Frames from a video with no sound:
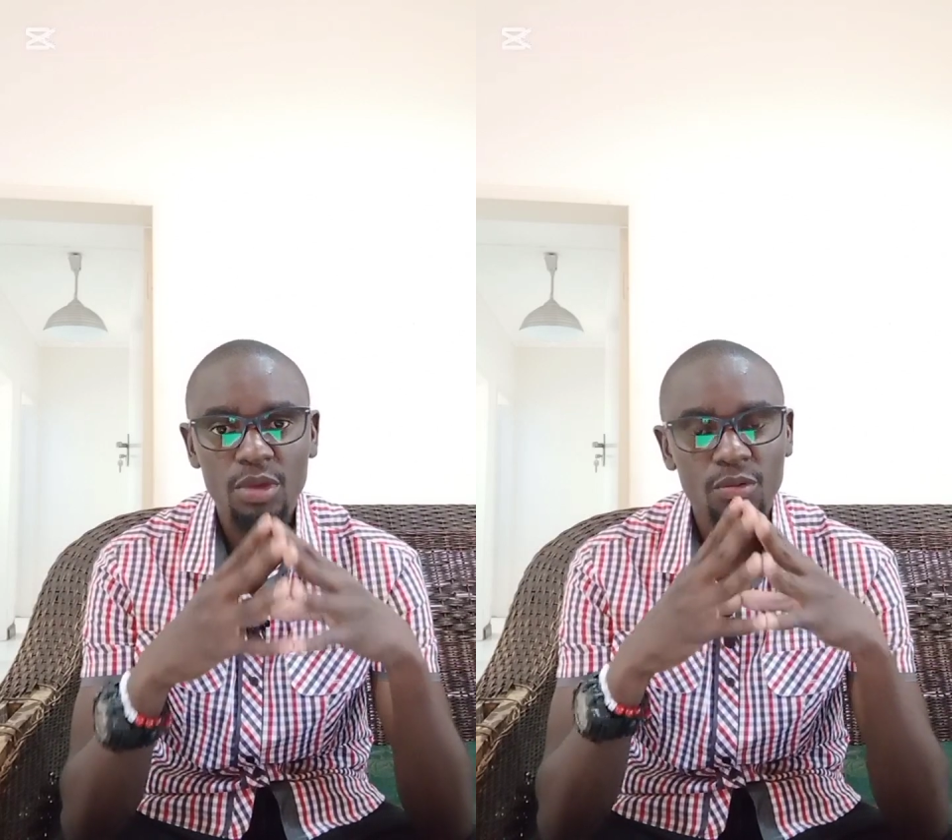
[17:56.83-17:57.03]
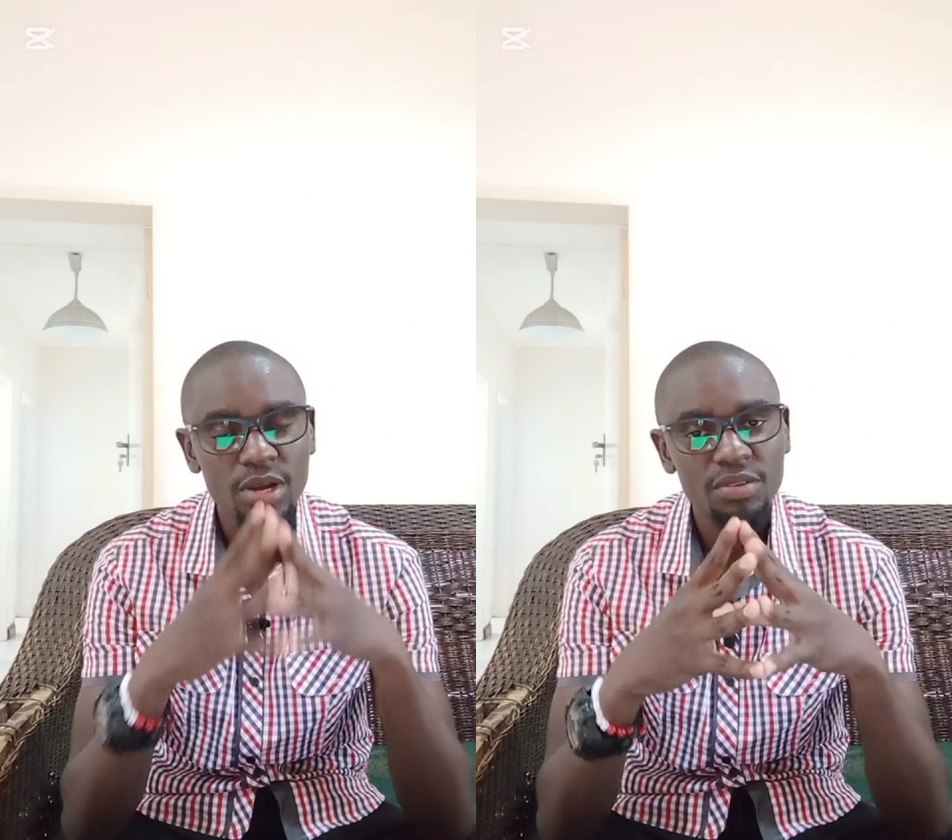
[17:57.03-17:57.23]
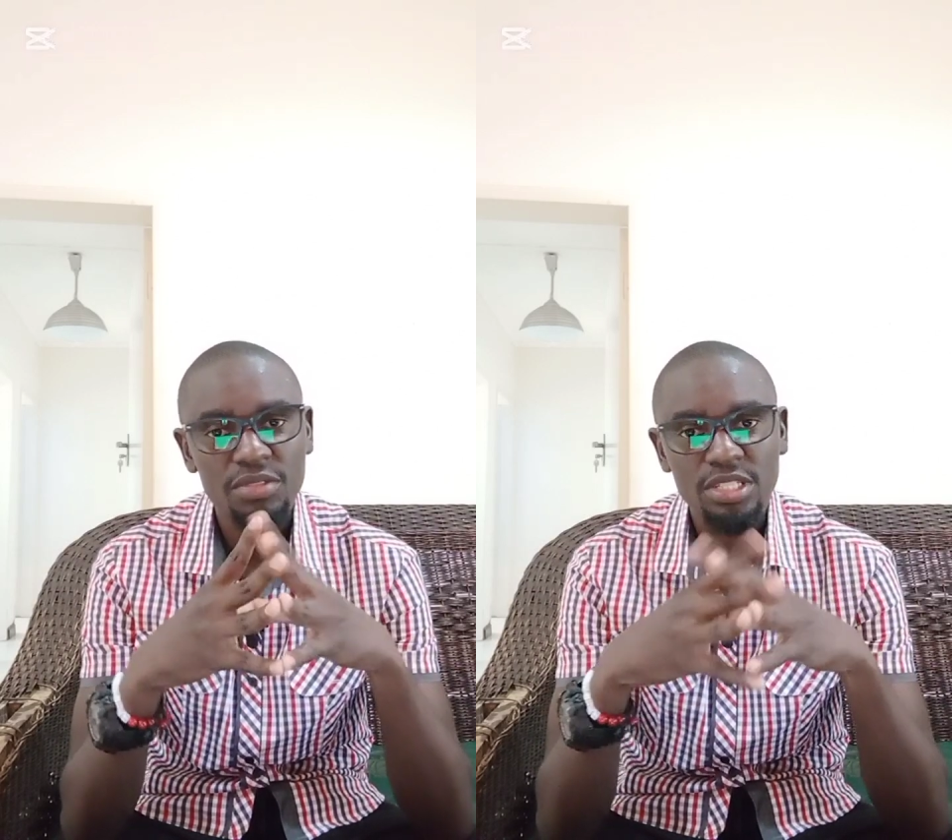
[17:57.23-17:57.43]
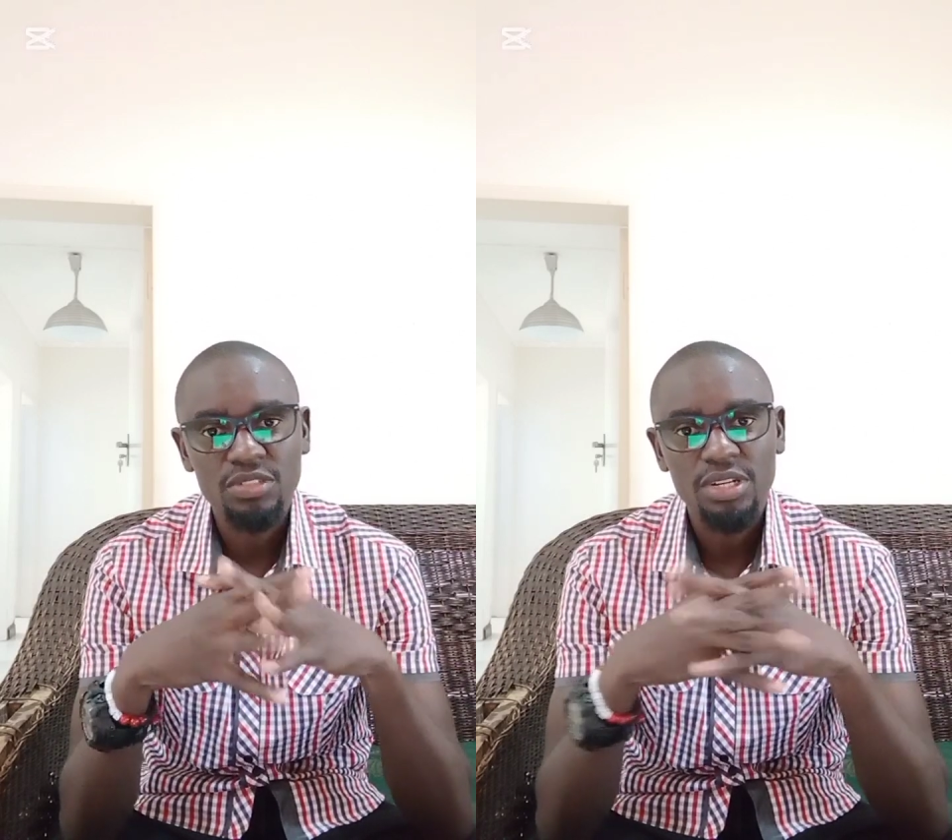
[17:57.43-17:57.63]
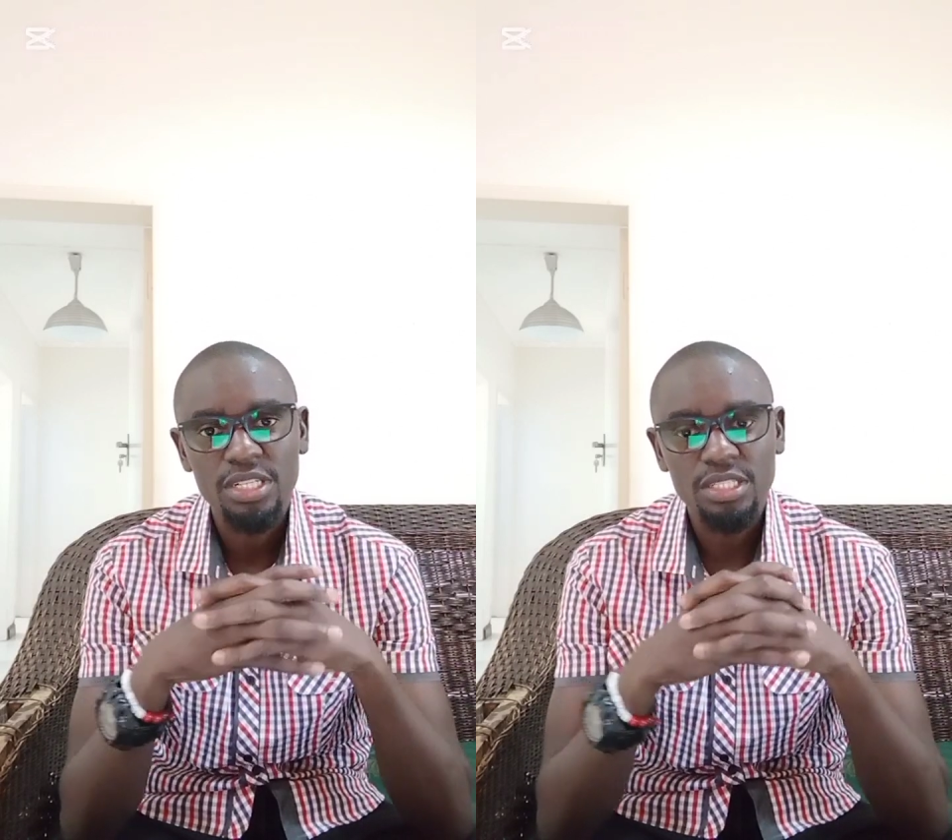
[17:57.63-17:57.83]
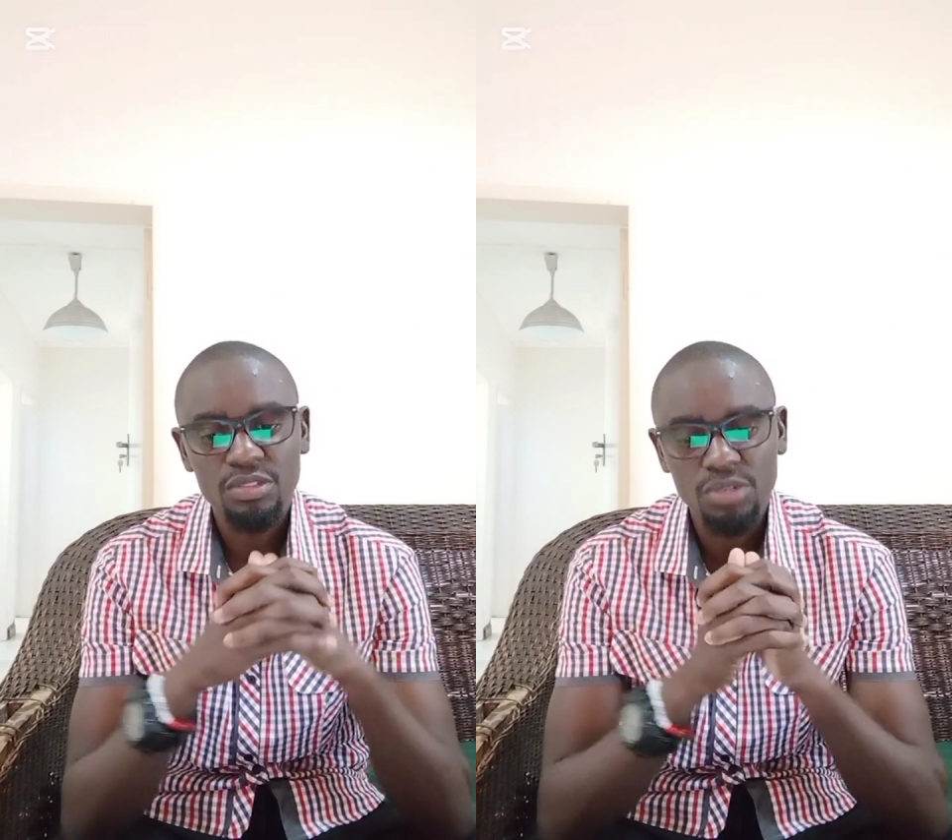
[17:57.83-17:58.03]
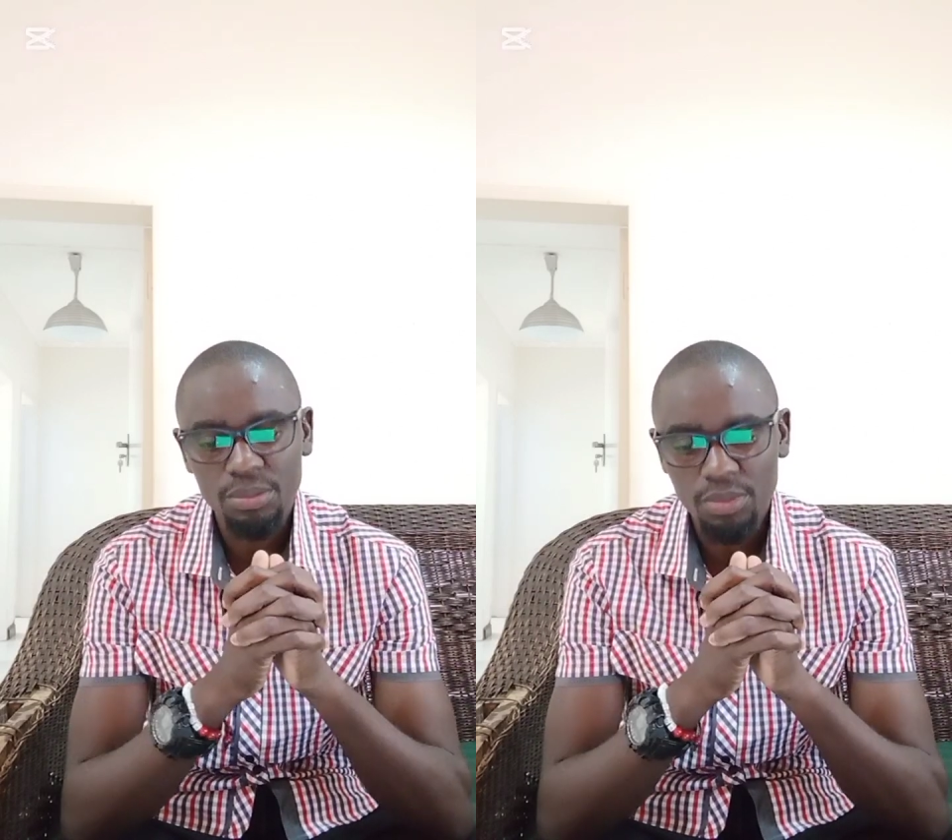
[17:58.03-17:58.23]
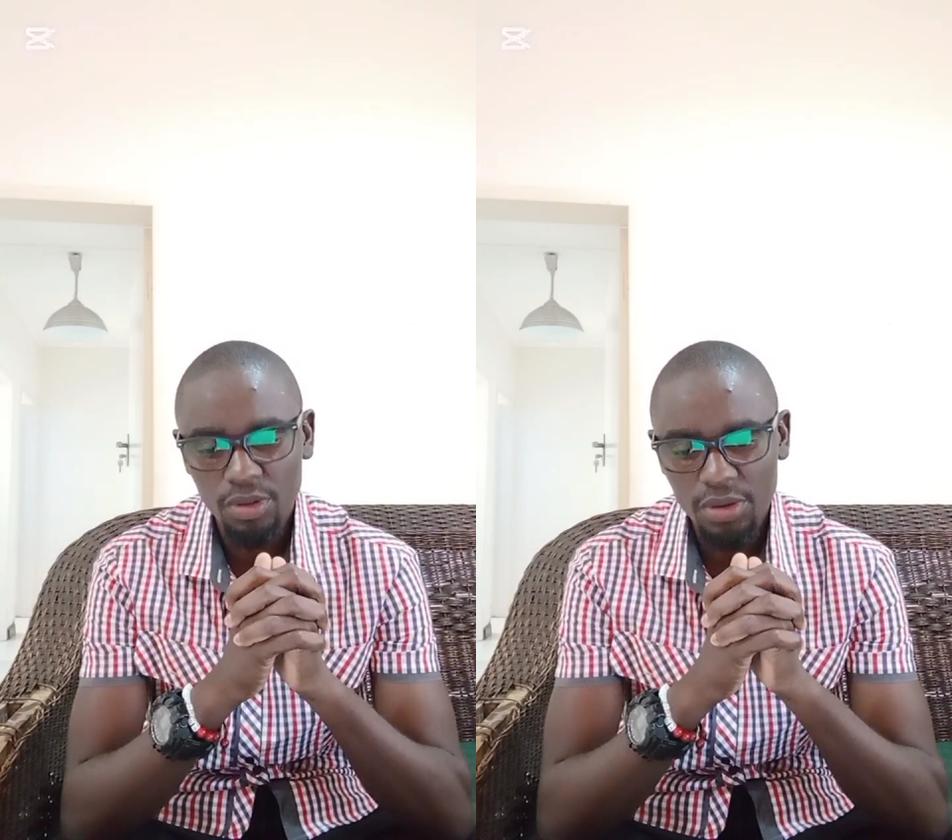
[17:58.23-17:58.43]
one of the strategies to
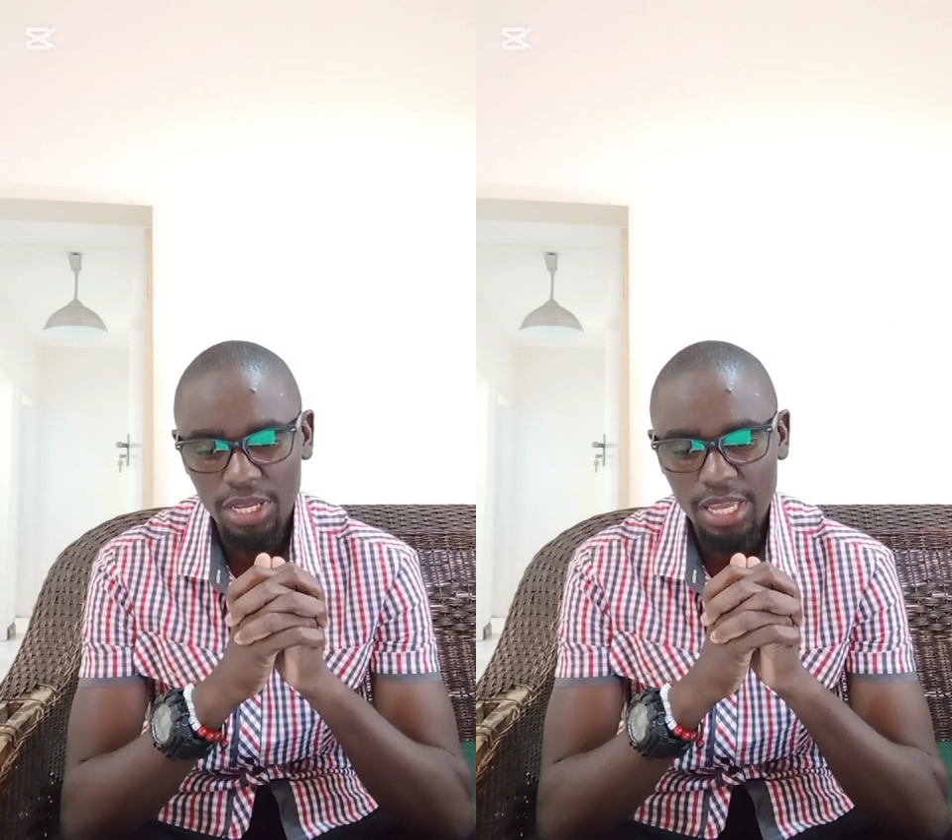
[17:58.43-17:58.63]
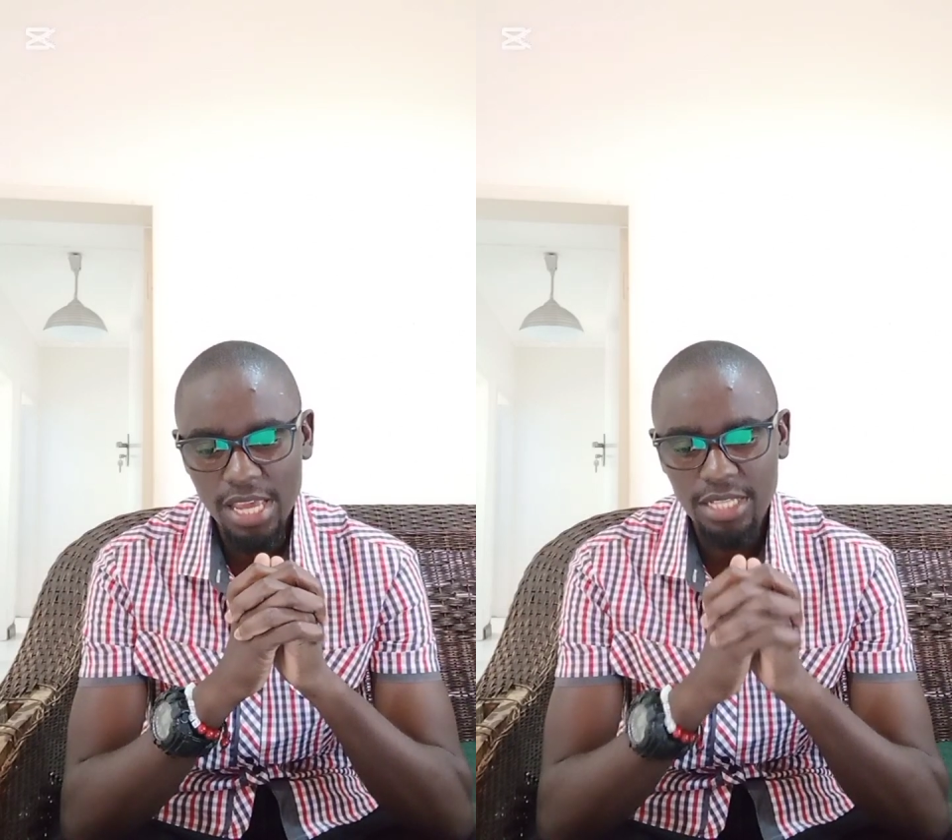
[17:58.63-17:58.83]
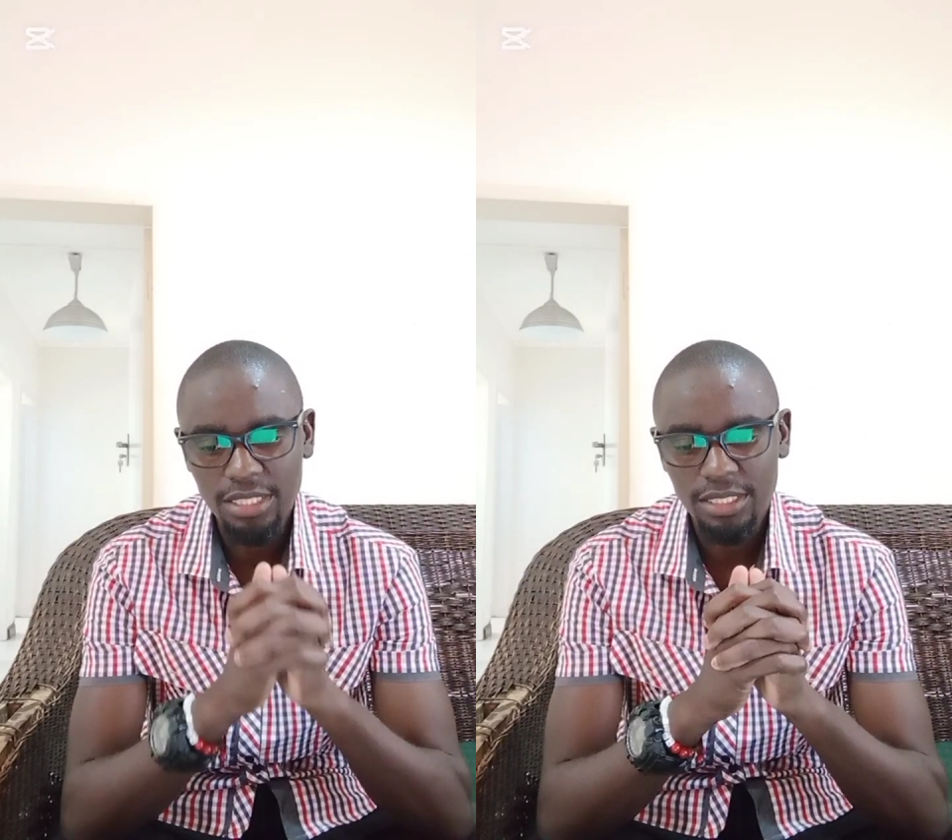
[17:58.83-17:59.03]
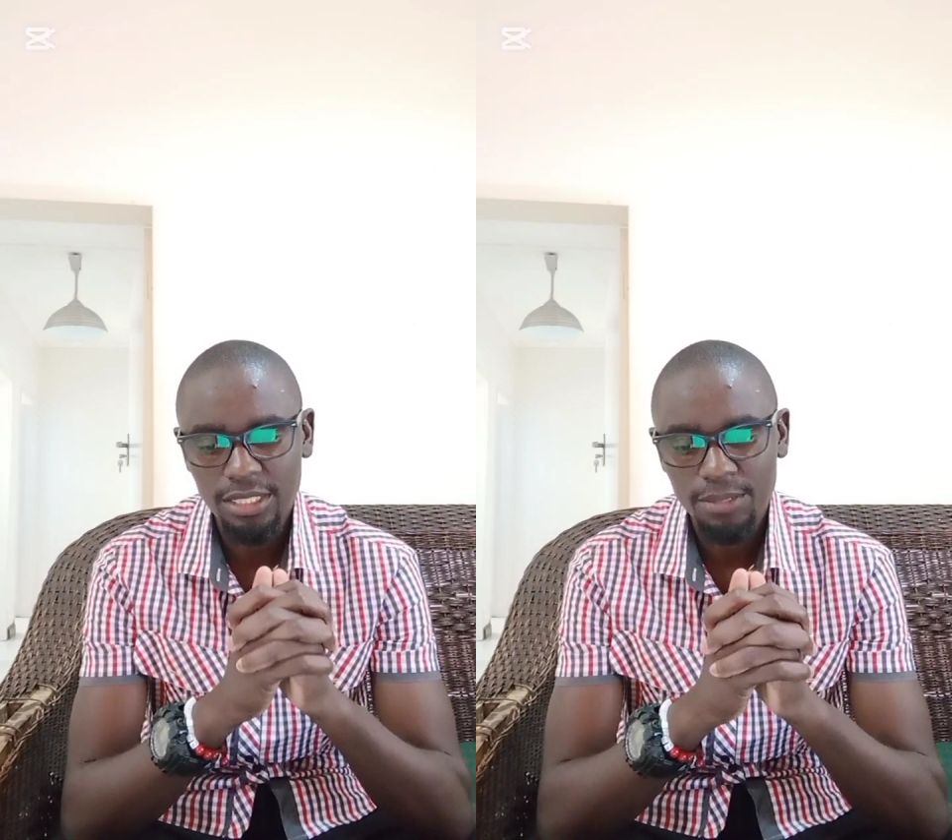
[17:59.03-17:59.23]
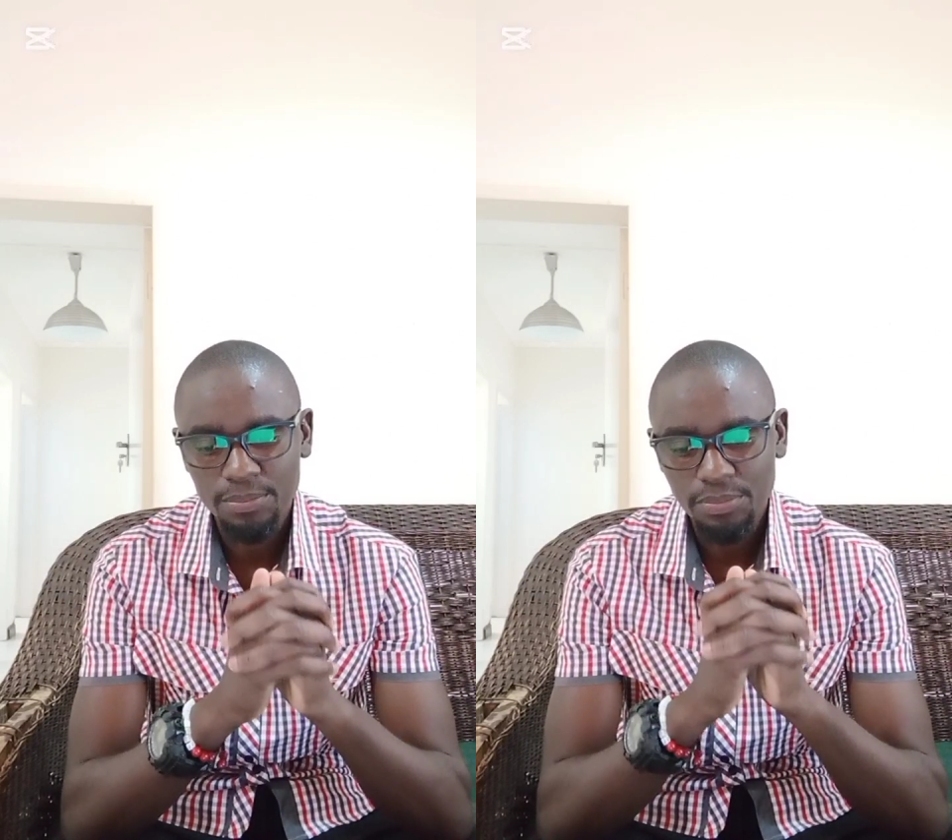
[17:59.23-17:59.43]
employ is